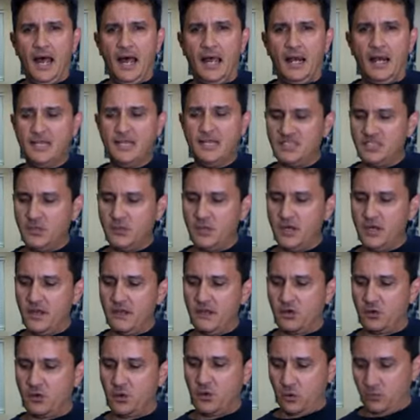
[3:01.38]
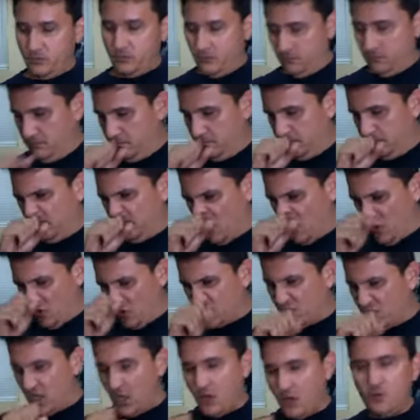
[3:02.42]
Let's do another chord.
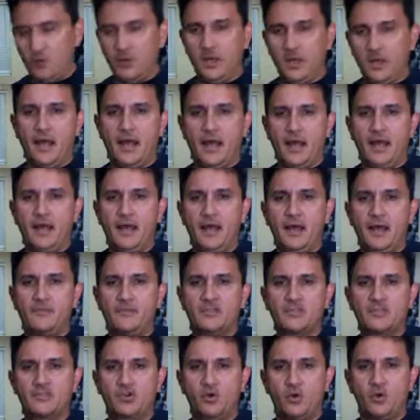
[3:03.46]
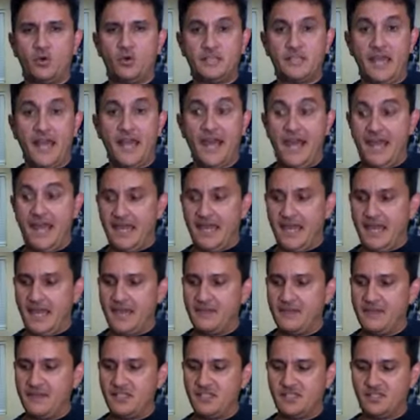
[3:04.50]
Also, this chord is A,
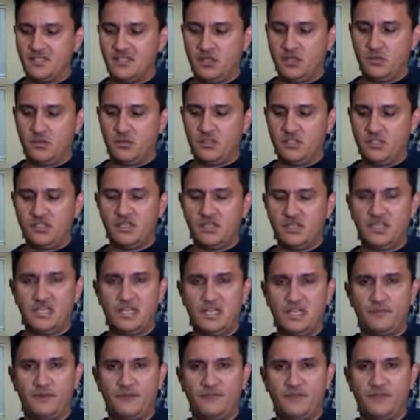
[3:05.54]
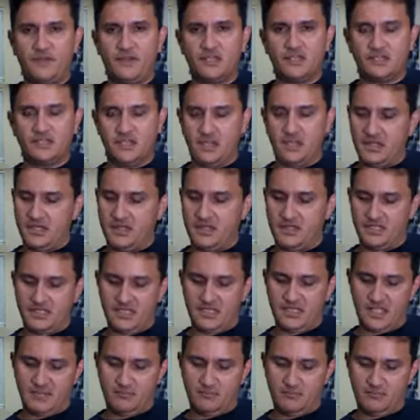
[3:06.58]
and this is we're just going to keep our fingers in the
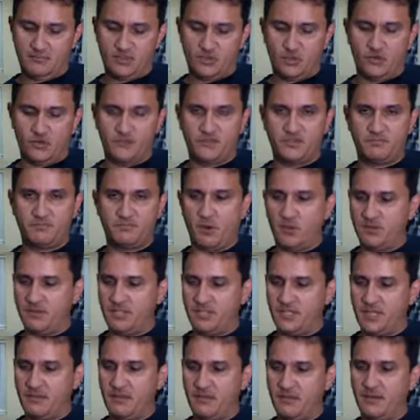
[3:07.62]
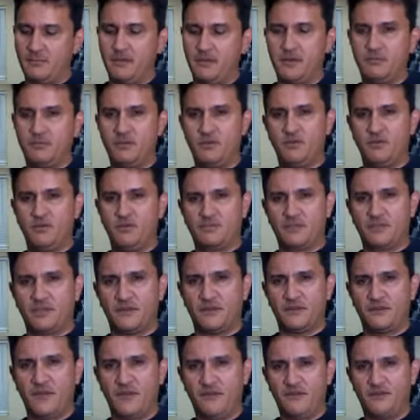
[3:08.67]
same sort of spots here, but I'm going to move up to the
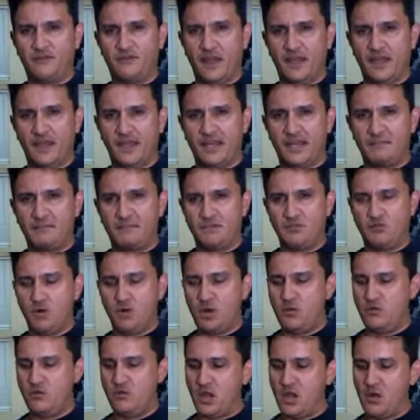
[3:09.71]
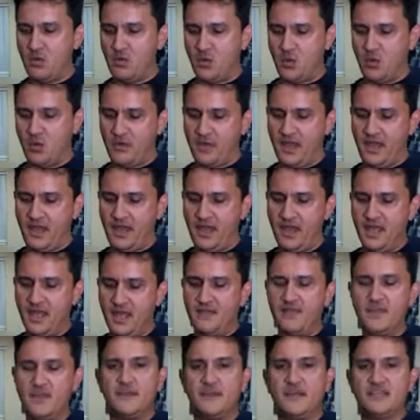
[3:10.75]
5th fret, getting the root note all there.
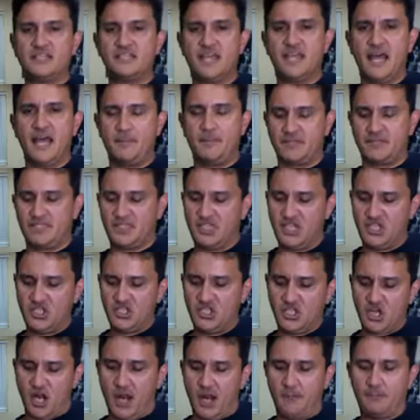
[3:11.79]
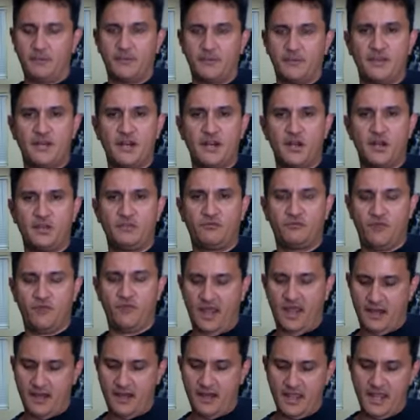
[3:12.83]
Then I'm going to tap a C sharp on the 9th
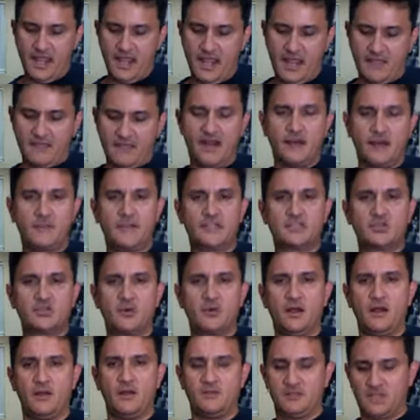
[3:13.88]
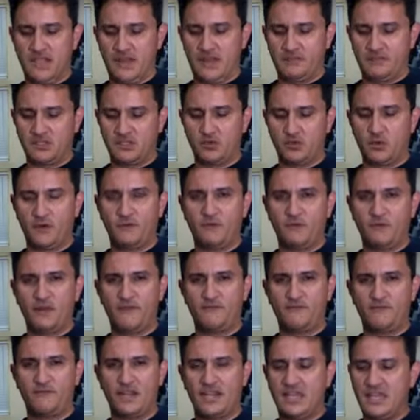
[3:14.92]
fret, and then I'm going to tap the 12th
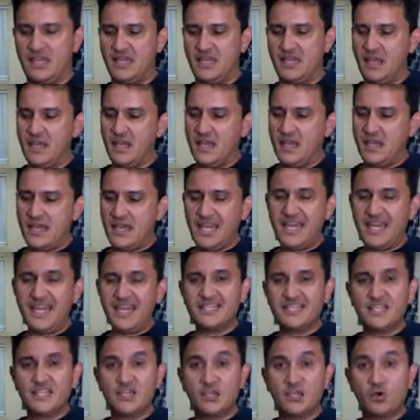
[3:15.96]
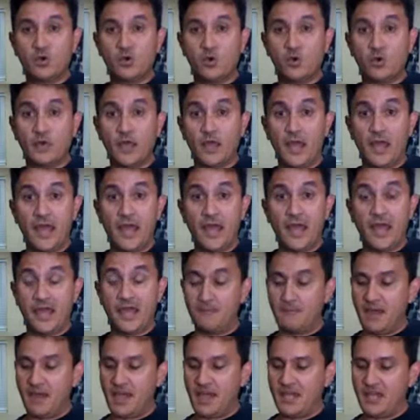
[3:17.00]
fret for E. E is in the chord A
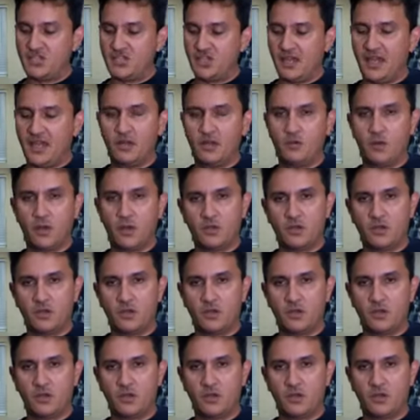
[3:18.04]
major anyway.